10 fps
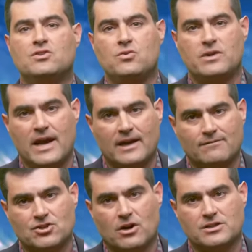two
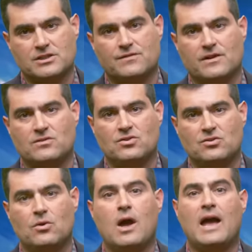negative charges for the
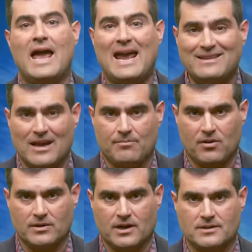two
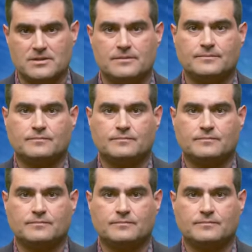antiprotons.